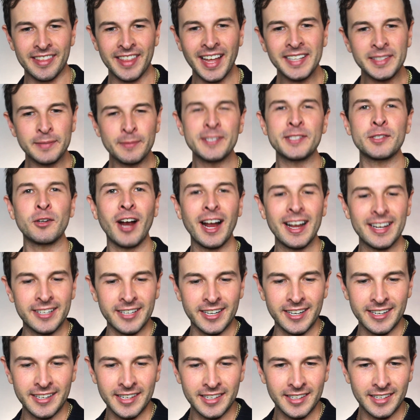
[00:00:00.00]
That's Miss
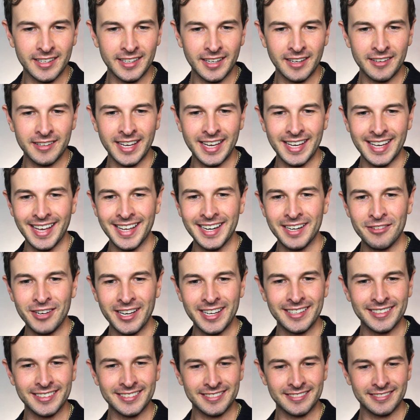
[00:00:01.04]
Cracker. Okay,
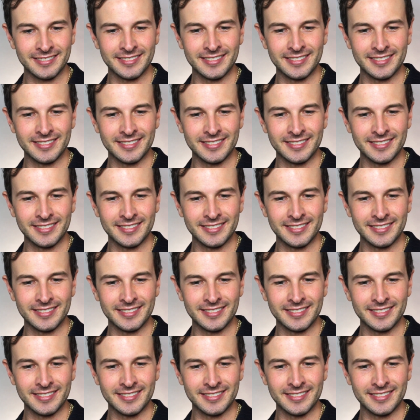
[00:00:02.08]
anyway.